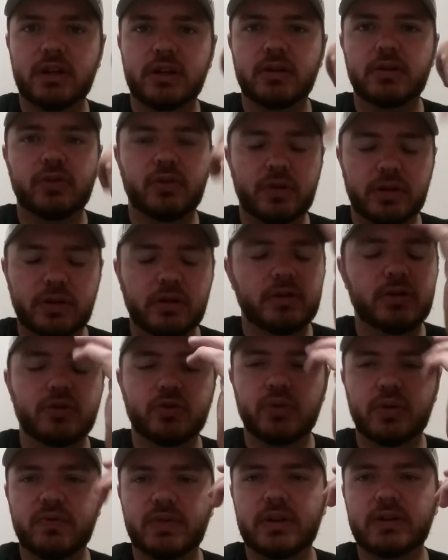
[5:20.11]
dollars, three hundred
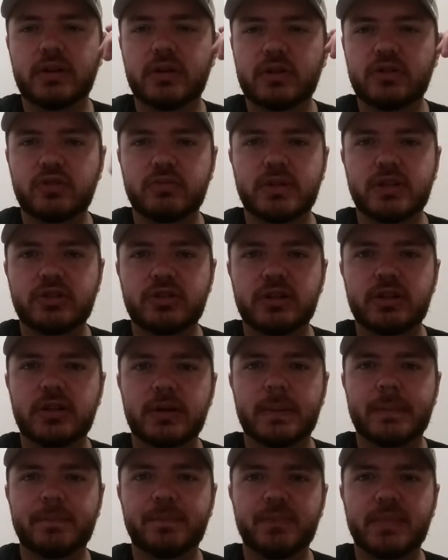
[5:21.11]
twenty-five dollars for my
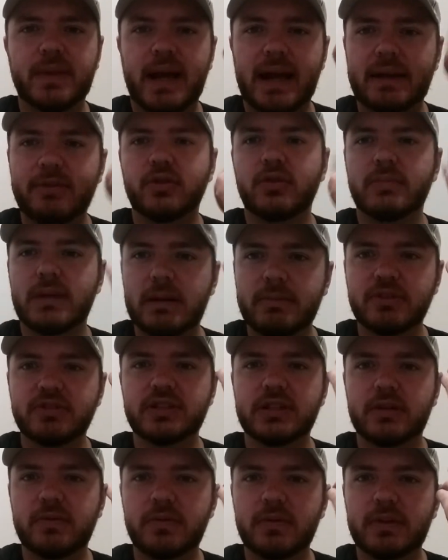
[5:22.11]
truck. I have to remind
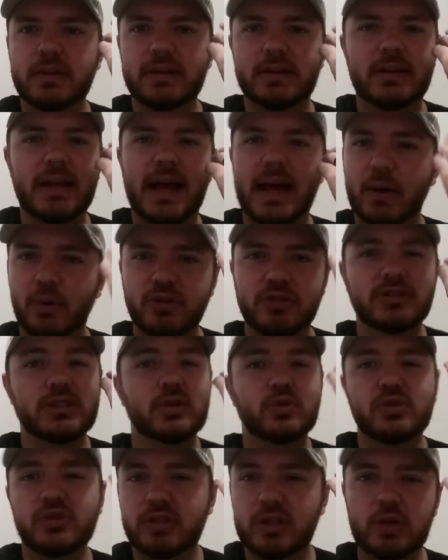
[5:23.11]
myself I was
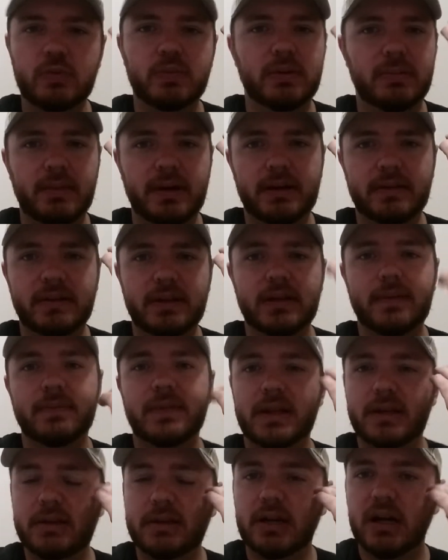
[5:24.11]
so stupid back then.
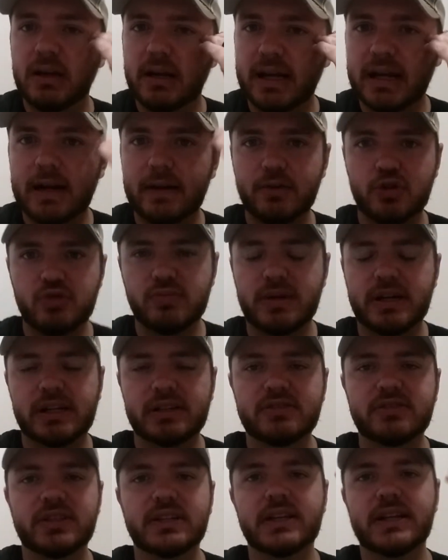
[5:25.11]
Thank God I got a new
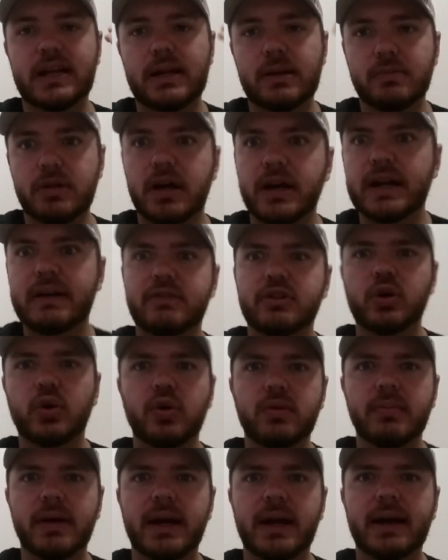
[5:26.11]
mindset, and I'm not ever
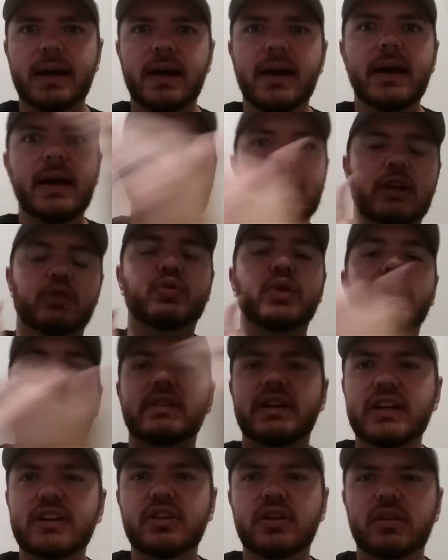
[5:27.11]
going back. And if we
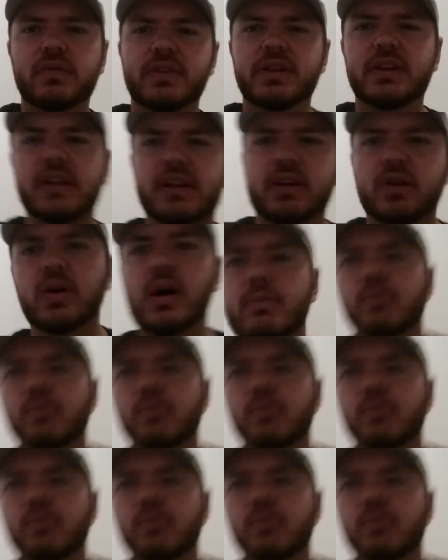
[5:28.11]
ever get another vehicle,